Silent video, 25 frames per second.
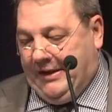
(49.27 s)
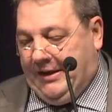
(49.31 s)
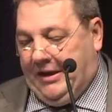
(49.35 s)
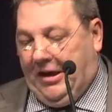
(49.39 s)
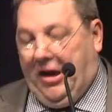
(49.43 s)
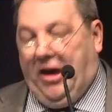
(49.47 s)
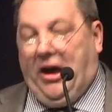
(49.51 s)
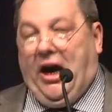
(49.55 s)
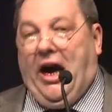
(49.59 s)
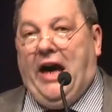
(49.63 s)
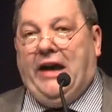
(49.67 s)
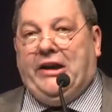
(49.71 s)

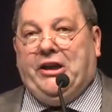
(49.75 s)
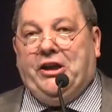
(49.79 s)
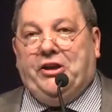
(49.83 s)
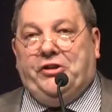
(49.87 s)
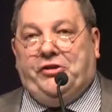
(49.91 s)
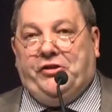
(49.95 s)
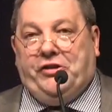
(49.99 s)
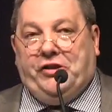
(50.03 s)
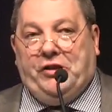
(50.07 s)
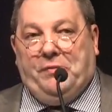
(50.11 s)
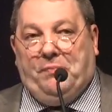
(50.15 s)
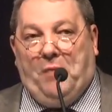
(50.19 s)
Her ideas
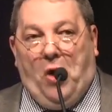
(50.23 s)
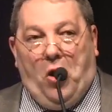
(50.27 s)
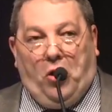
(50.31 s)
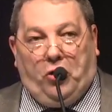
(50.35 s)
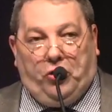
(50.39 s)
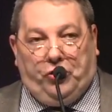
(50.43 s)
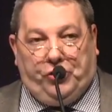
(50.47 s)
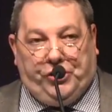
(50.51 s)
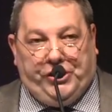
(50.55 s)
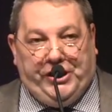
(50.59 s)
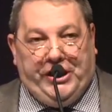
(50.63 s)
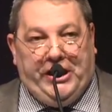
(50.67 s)
of
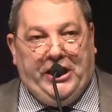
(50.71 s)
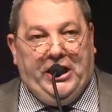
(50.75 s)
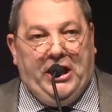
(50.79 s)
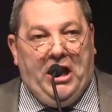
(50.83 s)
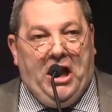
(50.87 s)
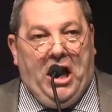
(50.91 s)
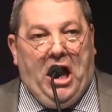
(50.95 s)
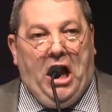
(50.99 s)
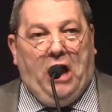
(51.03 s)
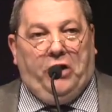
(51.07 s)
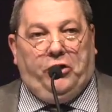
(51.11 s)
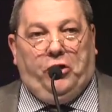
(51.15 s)
democracy
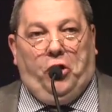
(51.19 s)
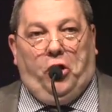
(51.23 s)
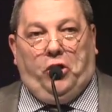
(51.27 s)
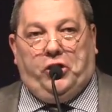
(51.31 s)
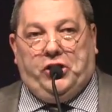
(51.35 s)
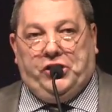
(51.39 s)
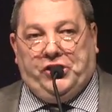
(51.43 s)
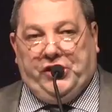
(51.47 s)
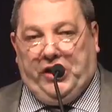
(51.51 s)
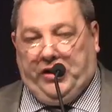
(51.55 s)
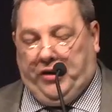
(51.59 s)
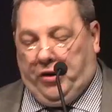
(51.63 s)
are
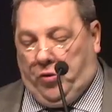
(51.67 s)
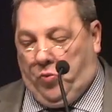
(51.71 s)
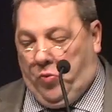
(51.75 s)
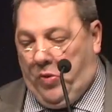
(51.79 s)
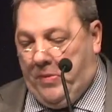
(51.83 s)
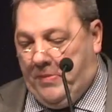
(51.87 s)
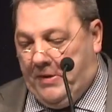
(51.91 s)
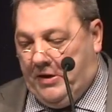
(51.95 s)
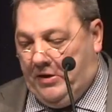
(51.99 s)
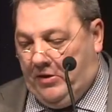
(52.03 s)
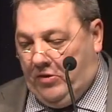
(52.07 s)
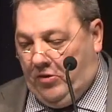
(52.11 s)
not as other
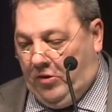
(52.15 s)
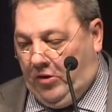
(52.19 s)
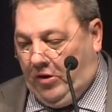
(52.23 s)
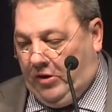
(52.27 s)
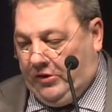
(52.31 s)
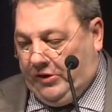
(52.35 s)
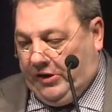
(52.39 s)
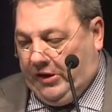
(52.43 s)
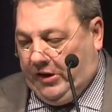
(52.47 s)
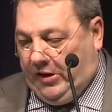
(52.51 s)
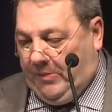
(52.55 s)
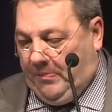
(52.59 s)
women or
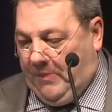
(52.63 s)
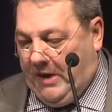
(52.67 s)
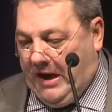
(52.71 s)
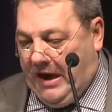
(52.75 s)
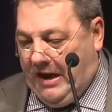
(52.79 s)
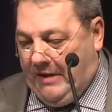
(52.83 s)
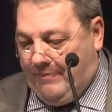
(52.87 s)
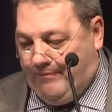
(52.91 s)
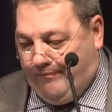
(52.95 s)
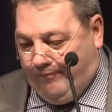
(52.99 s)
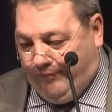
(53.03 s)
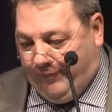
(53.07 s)
as other
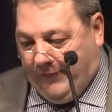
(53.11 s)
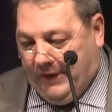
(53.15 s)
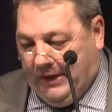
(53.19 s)
men.